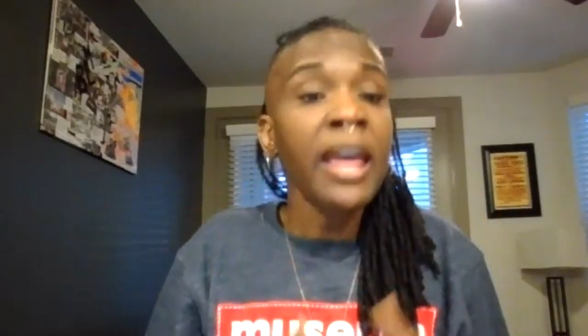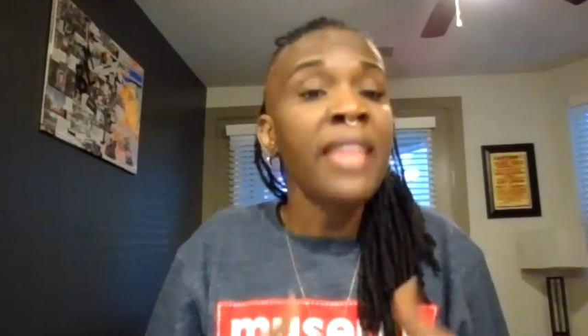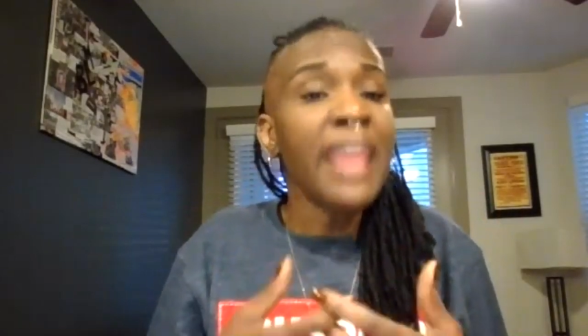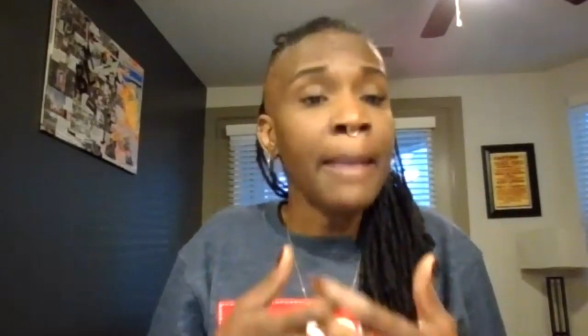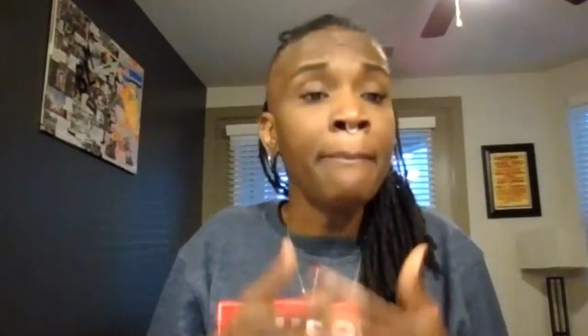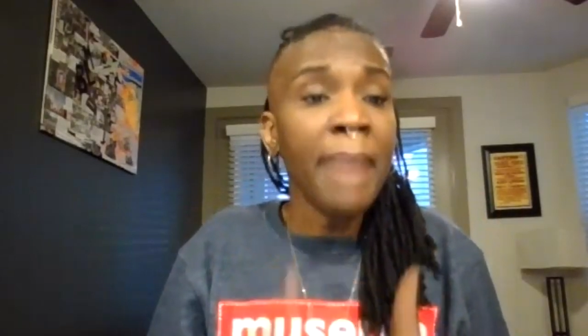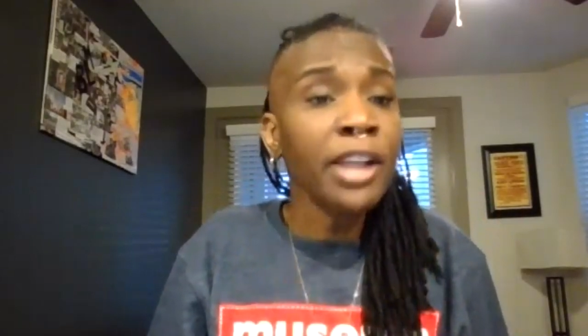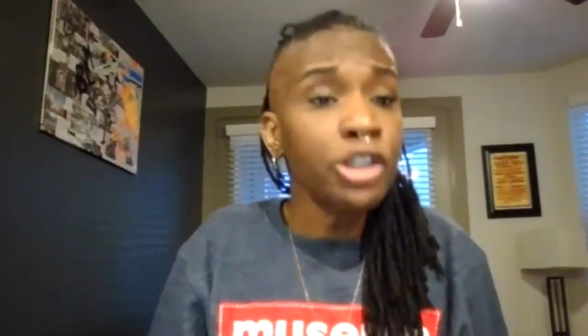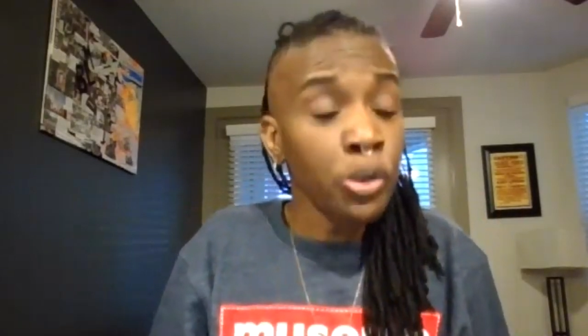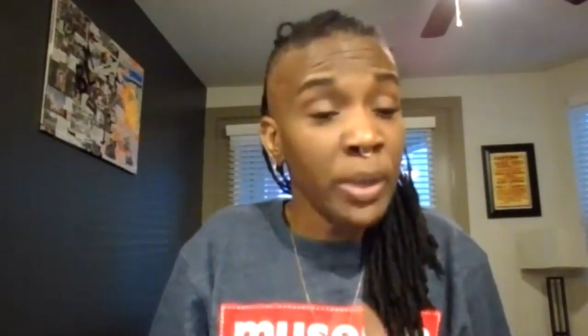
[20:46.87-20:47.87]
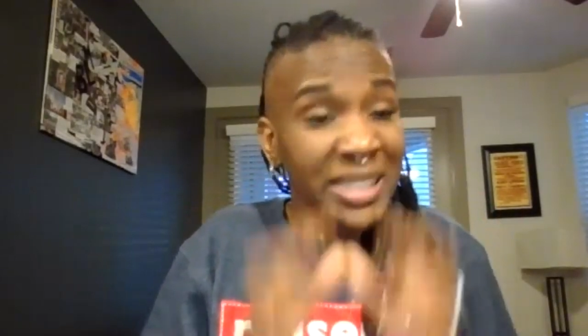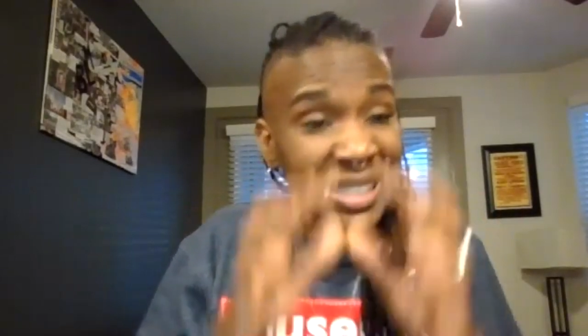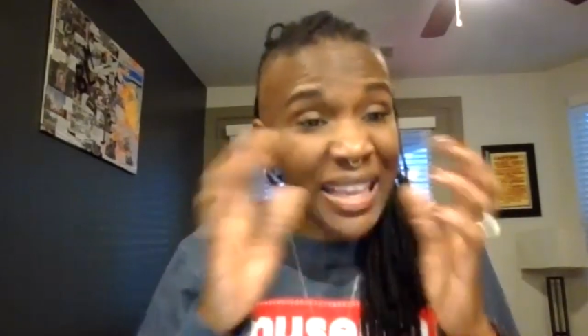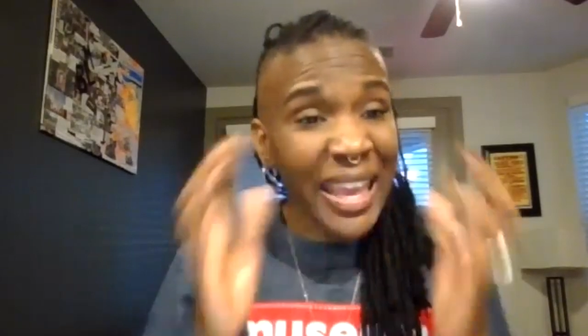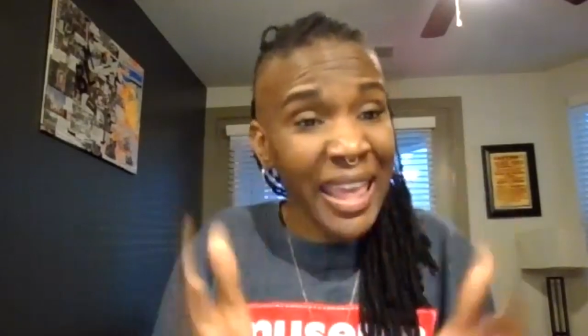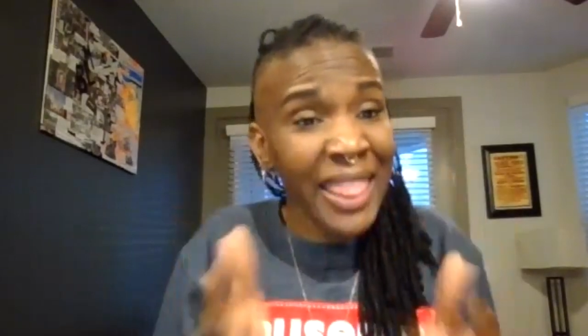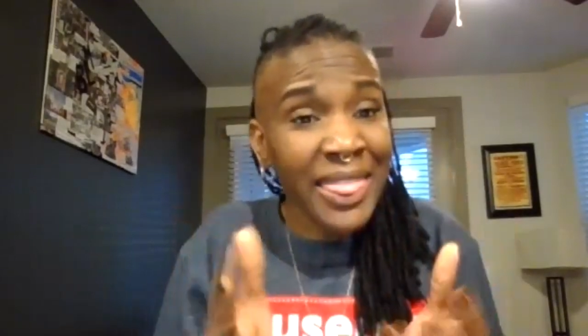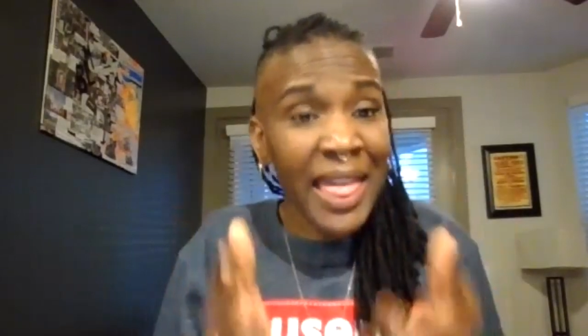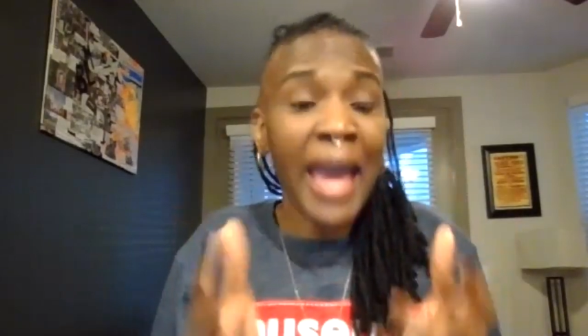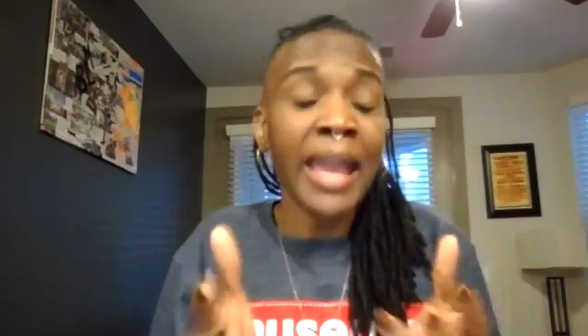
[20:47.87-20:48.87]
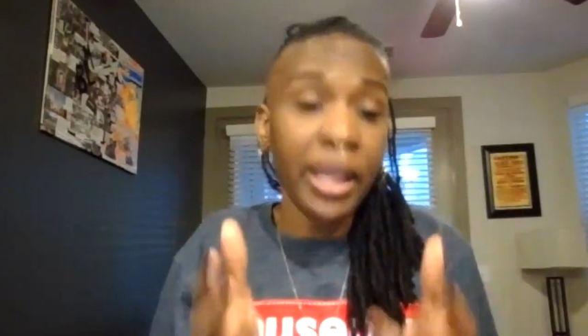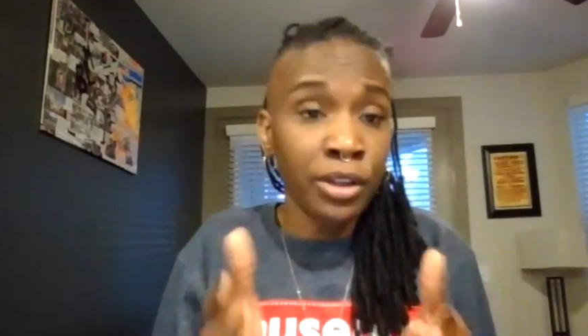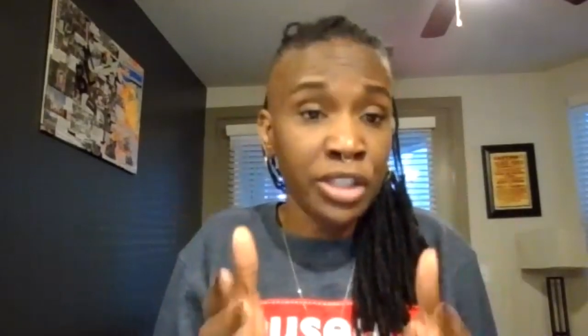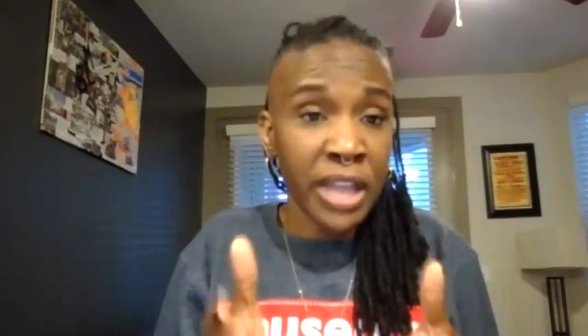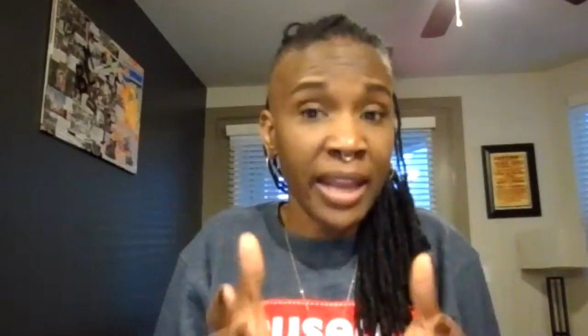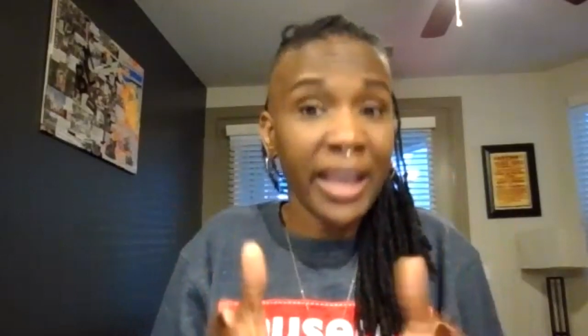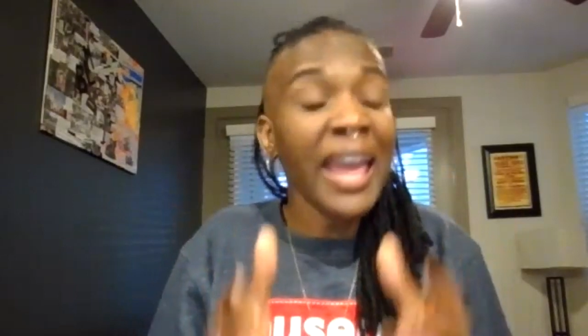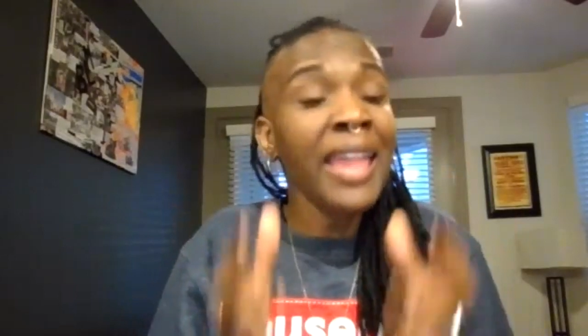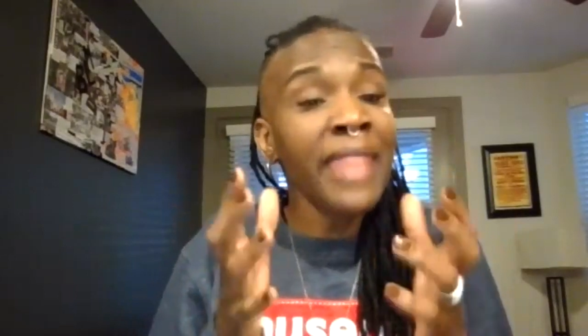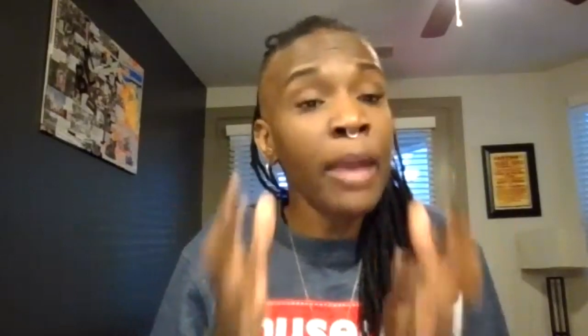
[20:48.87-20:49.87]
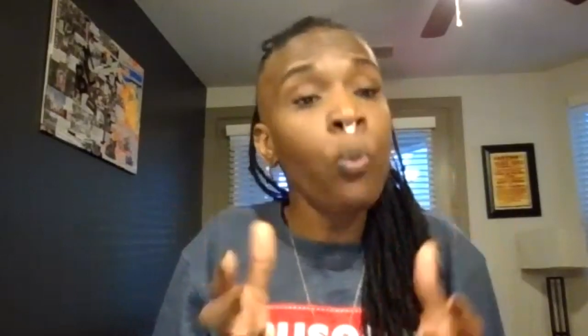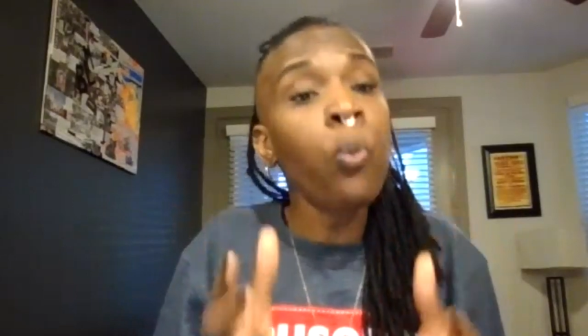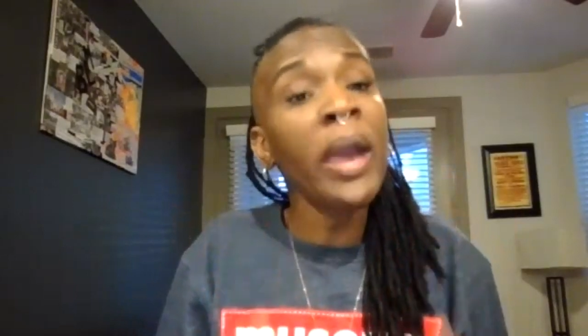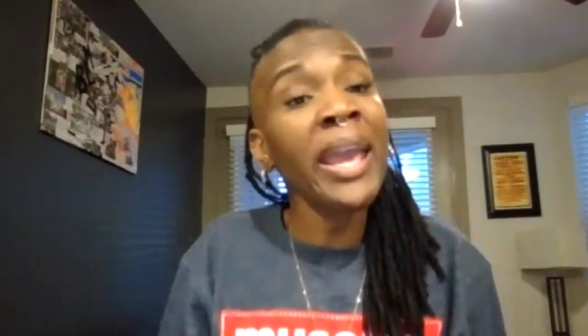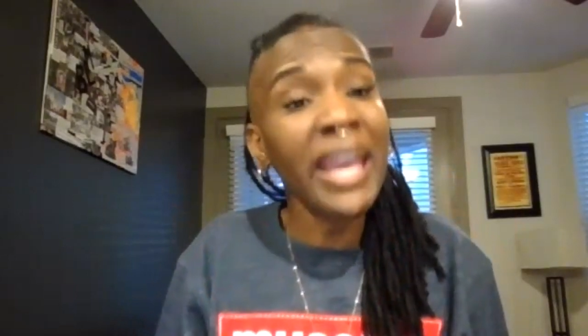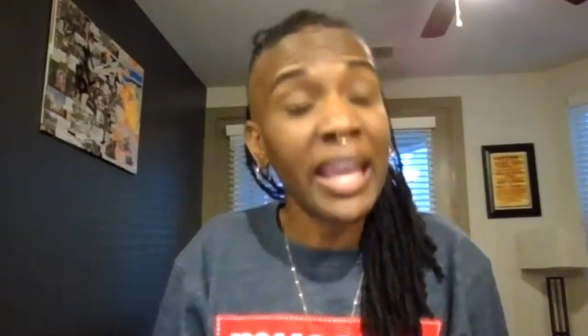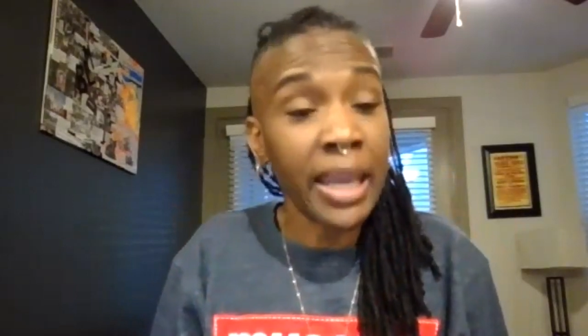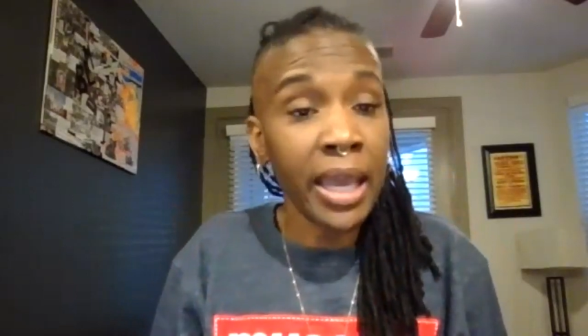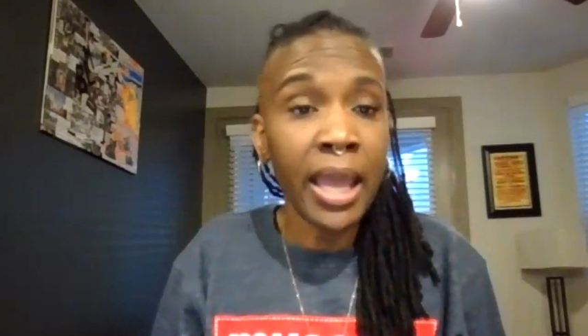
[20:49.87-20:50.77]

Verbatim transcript: they make choices in that energetic, and they win